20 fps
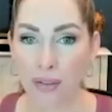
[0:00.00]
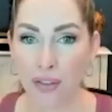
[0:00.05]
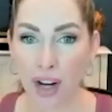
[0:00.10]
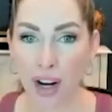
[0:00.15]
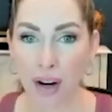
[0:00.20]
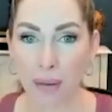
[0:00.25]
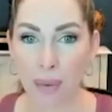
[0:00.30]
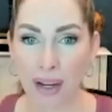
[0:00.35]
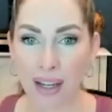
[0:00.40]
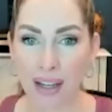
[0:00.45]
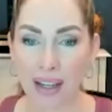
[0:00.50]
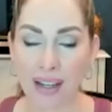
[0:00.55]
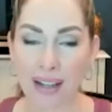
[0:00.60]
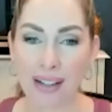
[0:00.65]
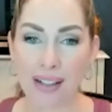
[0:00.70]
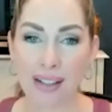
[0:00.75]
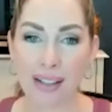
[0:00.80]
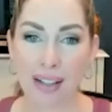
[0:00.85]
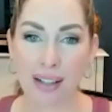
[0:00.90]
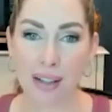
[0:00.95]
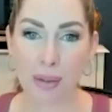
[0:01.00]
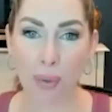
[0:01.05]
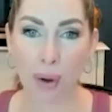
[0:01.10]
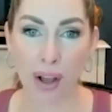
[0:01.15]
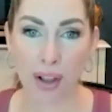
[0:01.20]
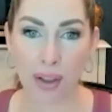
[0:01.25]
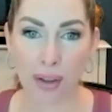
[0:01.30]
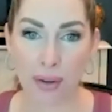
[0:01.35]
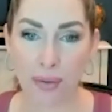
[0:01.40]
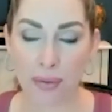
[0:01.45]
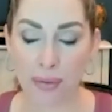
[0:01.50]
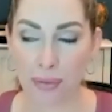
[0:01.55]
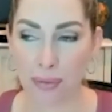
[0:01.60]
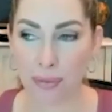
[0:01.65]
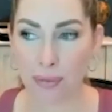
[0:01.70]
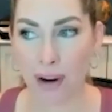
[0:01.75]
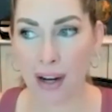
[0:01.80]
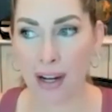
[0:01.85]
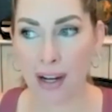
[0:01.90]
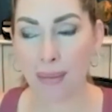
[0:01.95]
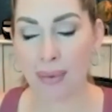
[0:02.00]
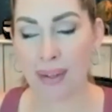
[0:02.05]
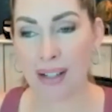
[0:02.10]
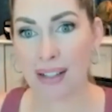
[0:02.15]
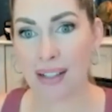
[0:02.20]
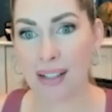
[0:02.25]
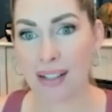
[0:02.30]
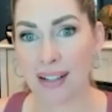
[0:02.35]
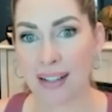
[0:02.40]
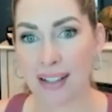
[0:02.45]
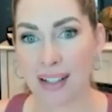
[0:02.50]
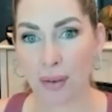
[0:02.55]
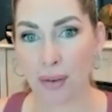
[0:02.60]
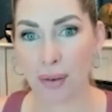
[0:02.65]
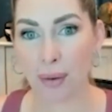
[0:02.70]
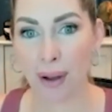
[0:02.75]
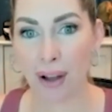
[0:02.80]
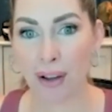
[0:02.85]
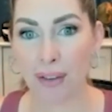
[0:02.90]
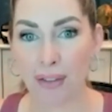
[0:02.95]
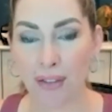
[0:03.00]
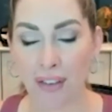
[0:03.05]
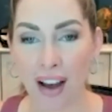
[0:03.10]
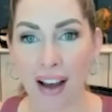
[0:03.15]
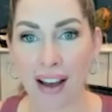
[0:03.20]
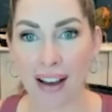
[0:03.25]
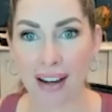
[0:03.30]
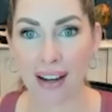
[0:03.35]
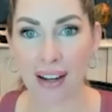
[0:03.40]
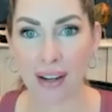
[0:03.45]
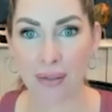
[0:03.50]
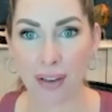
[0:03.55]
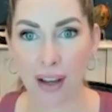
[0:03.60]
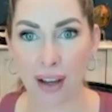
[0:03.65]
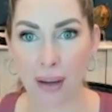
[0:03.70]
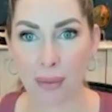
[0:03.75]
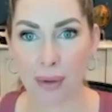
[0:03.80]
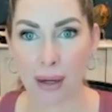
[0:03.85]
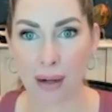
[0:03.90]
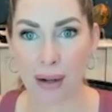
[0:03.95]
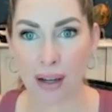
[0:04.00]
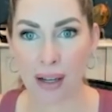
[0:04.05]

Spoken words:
taught my kids to swallow vitamins since they were about 5. I mean,